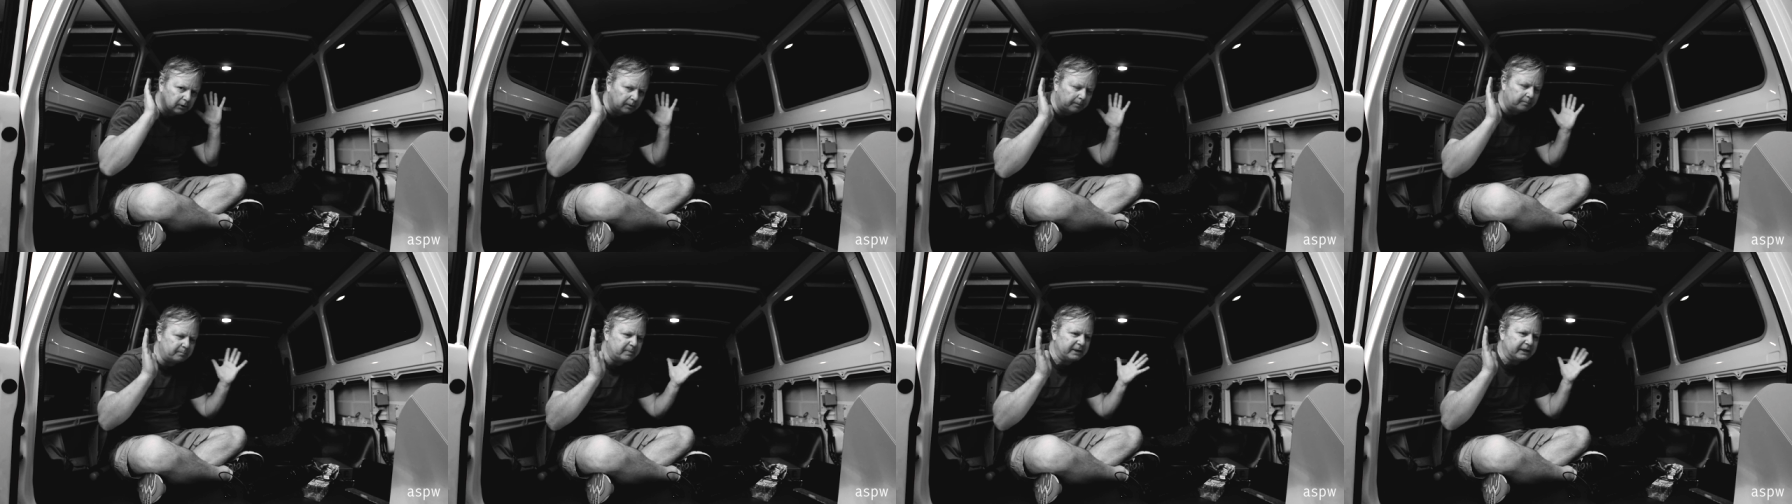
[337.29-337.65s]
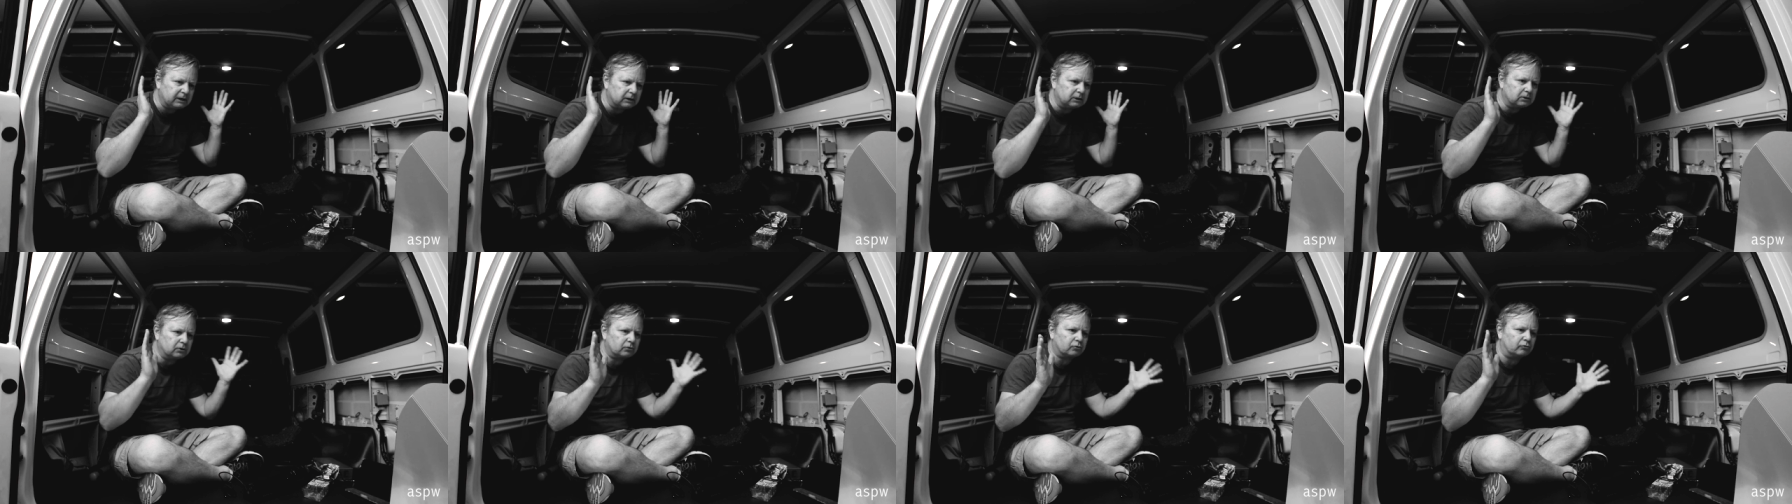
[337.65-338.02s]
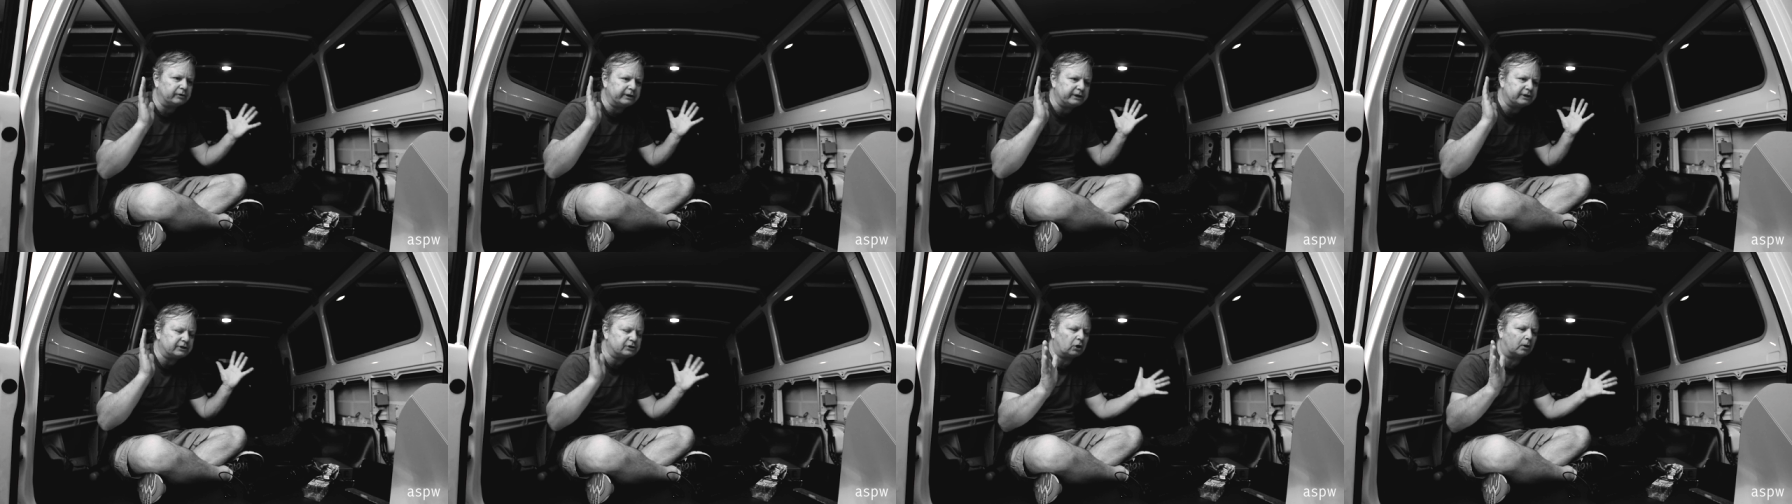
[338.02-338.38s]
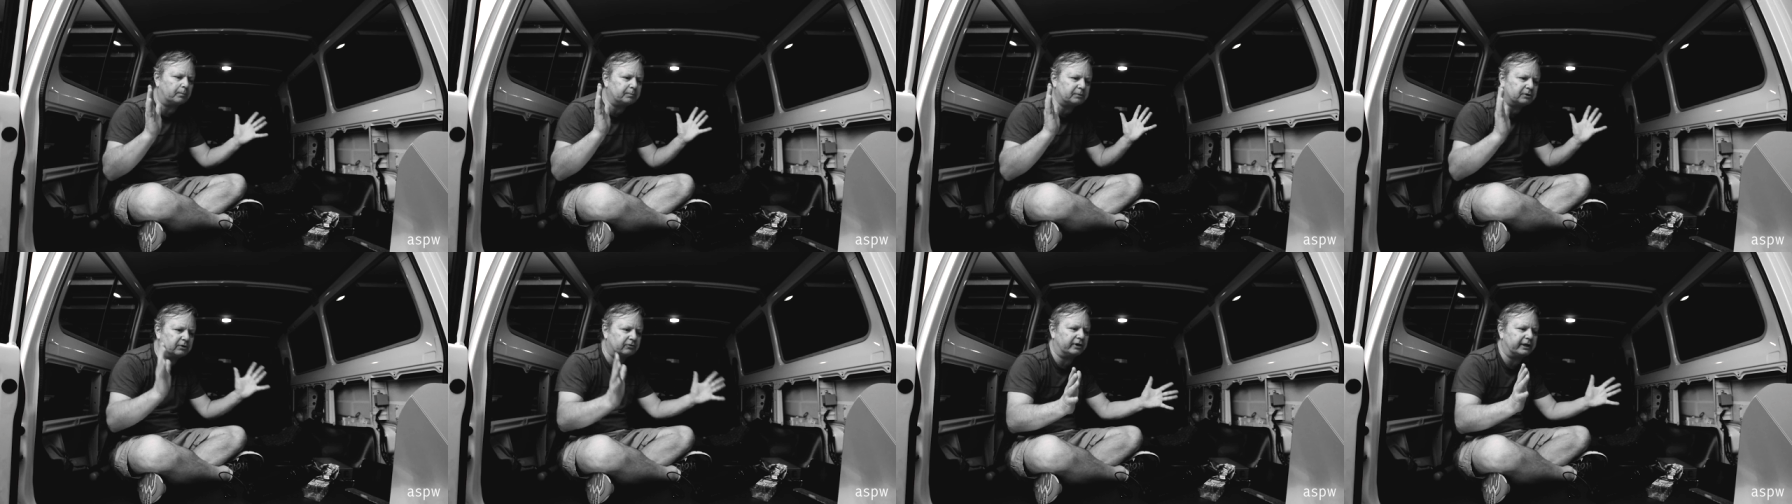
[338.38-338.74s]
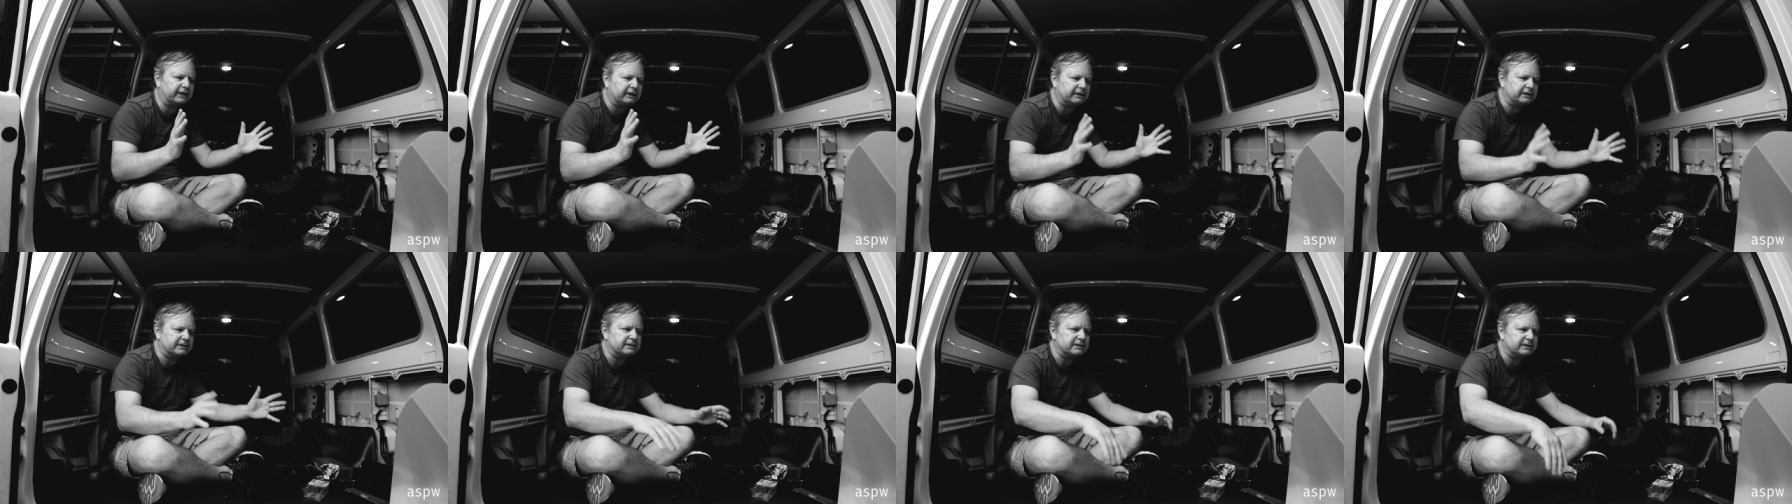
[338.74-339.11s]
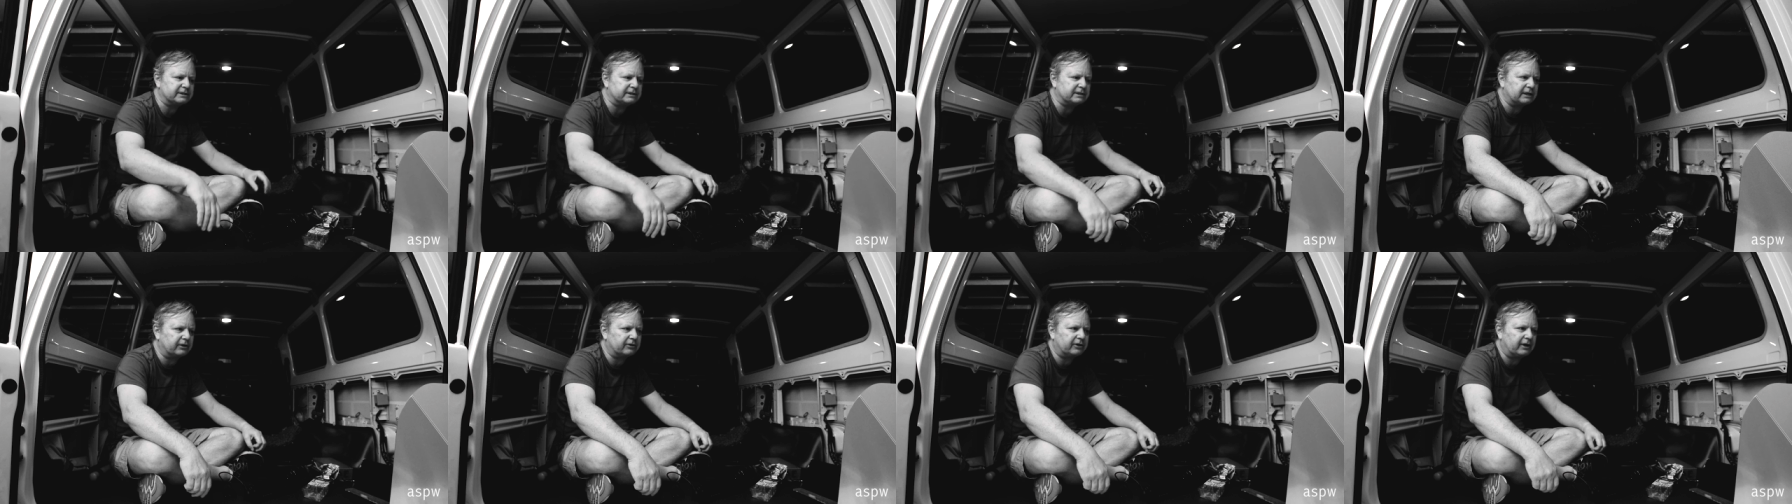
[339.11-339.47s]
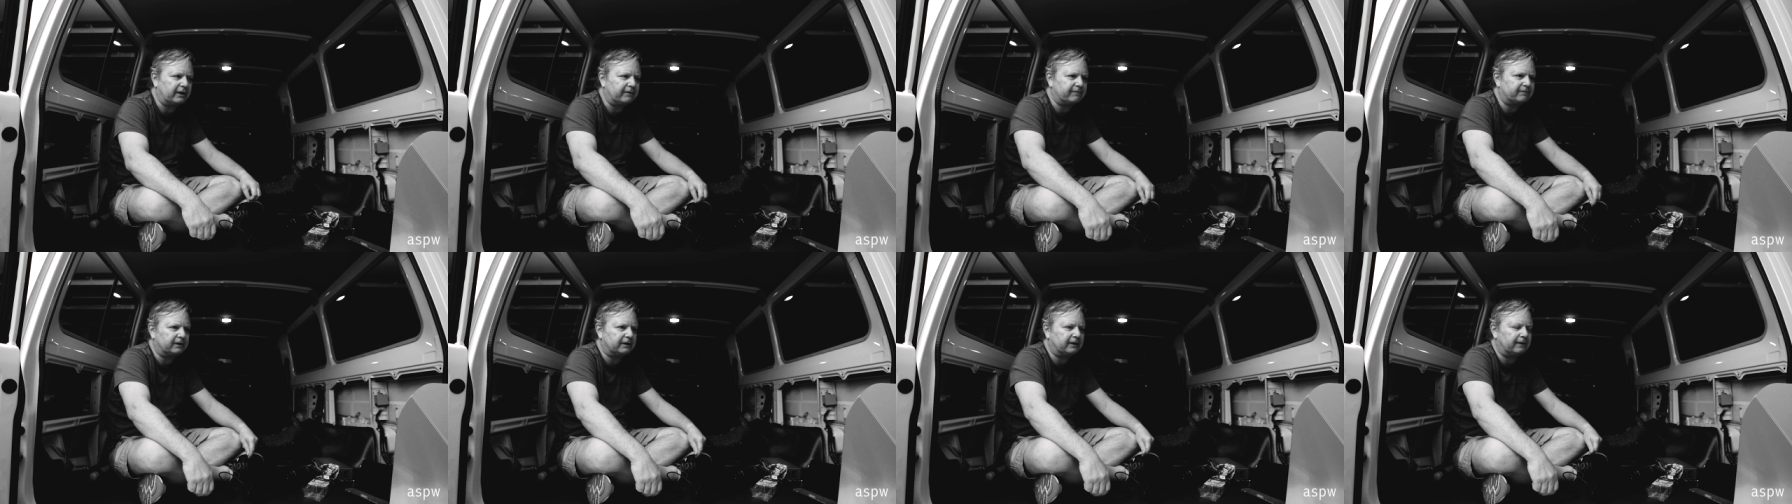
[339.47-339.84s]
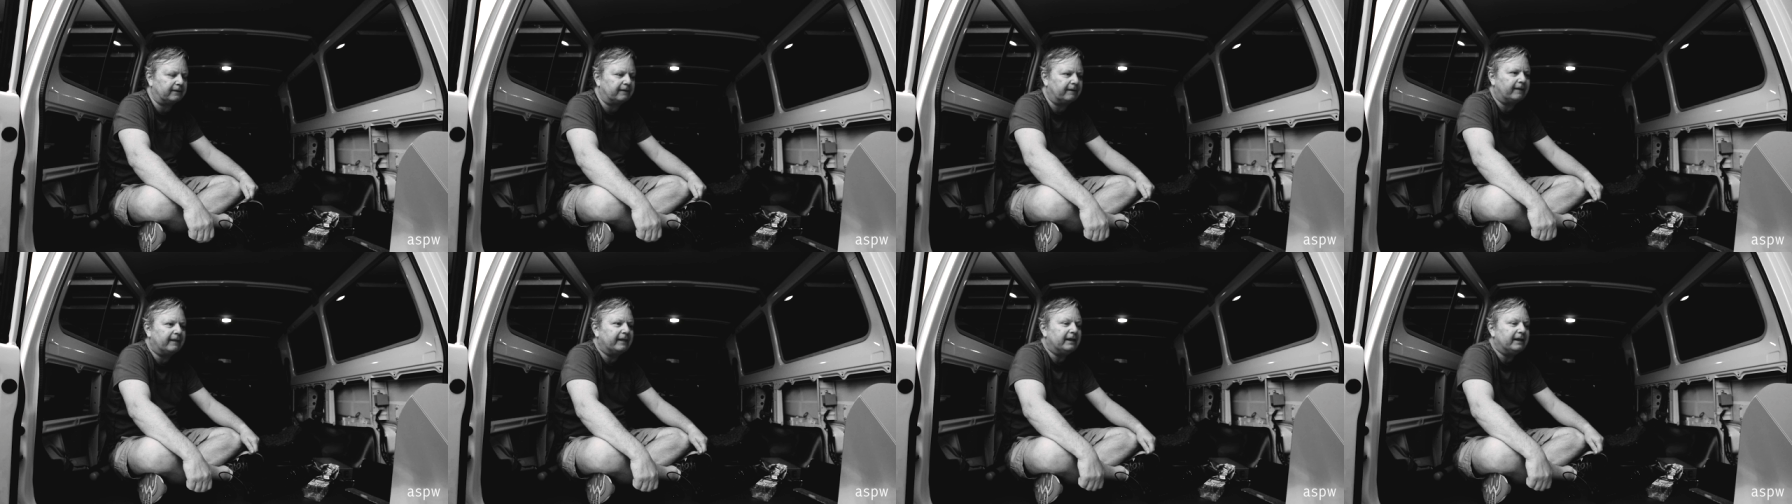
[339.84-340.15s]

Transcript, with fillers: the big three top directors in South Africa.